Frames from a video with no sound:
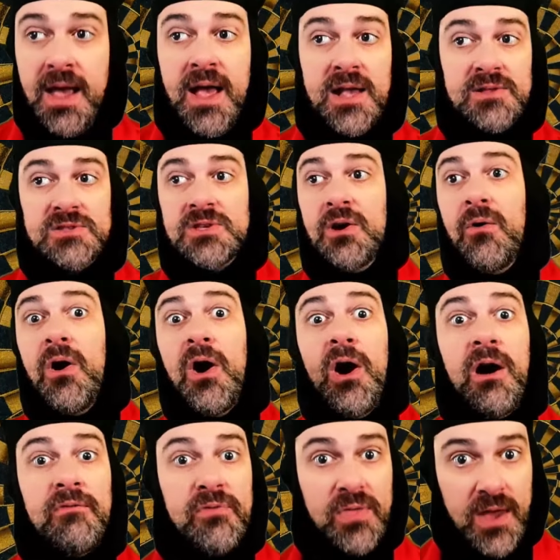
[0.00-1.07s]
And so
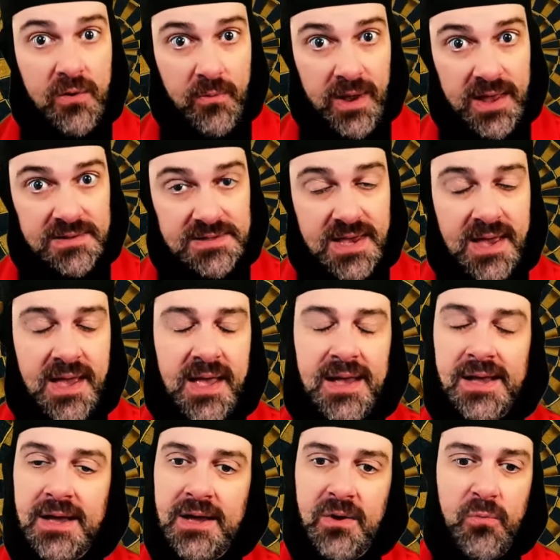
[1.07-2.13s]
off they went.
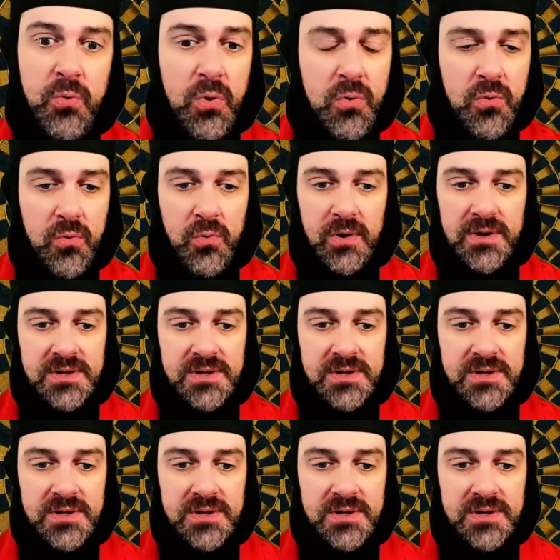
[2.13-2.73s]
Whew.